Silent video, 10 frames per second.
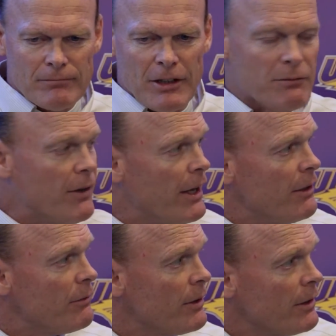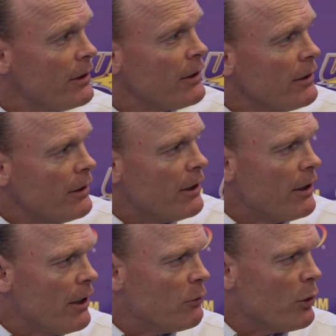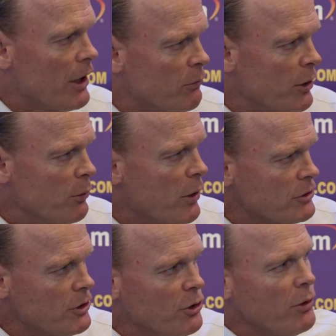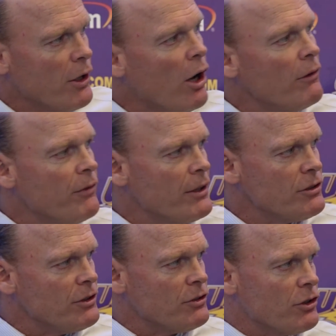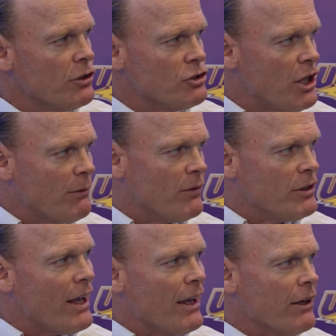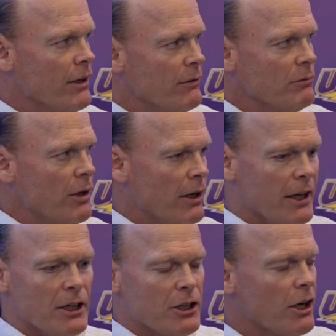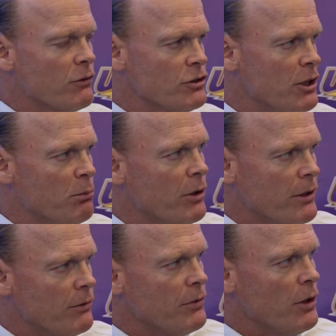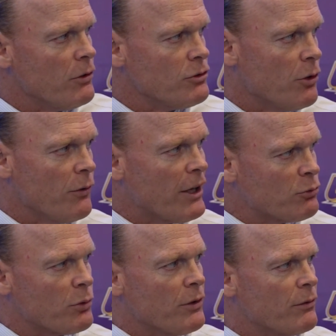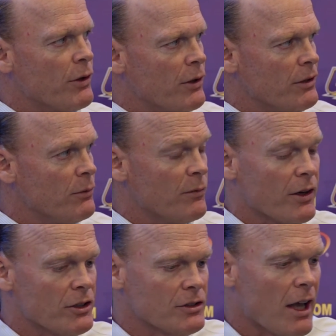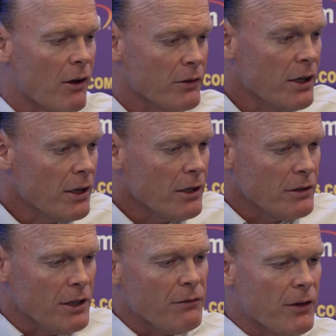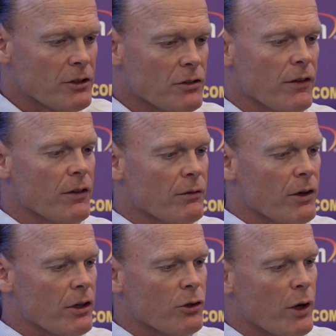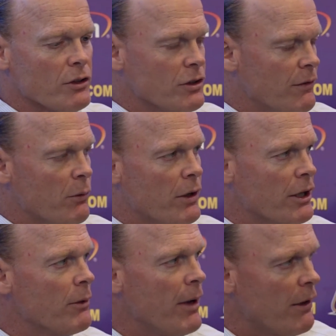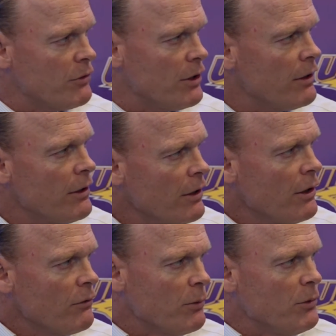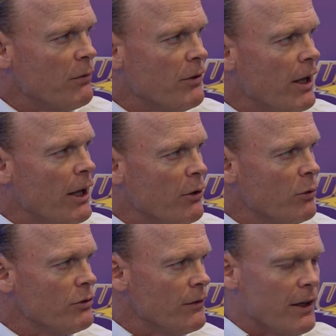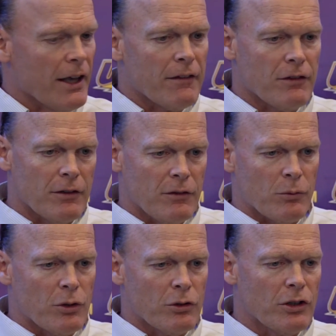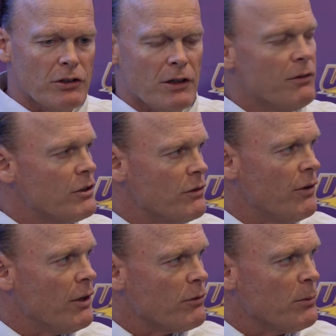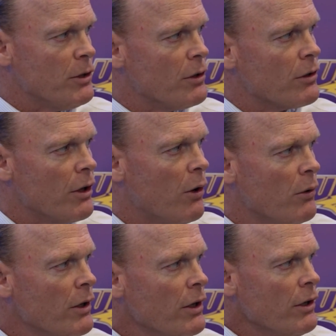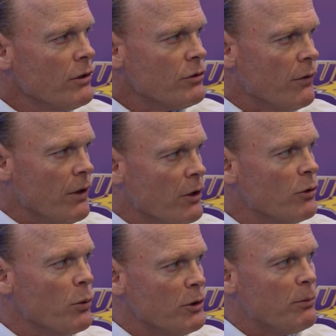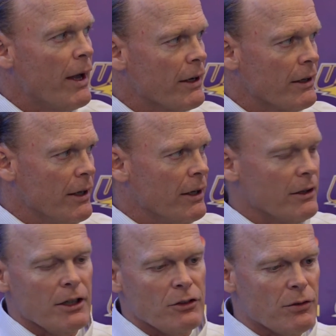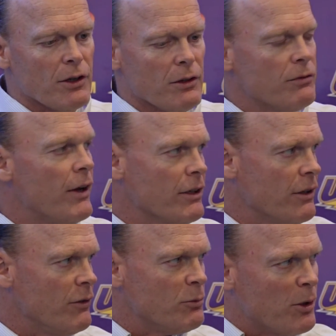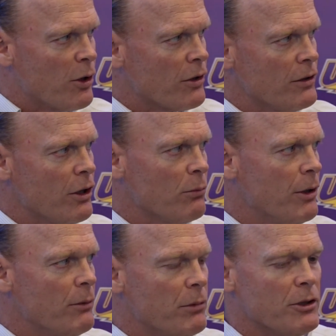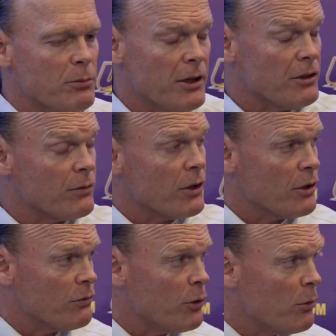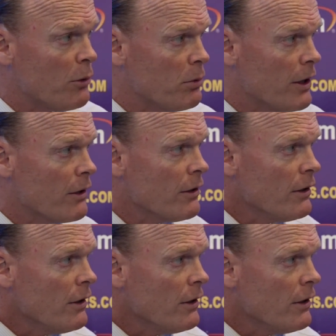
inventive of what he wants to do on offense, and does a good job of attacking any coverage that you put on the field. So that's where they're very, very sound. Defensively, they're very aggressive. They want to come after you from different angles, and they got the real good defensive end from a year ago. So the Underwood's back again, and he's very effective. He's been hurt a little bit, but is a very good football player.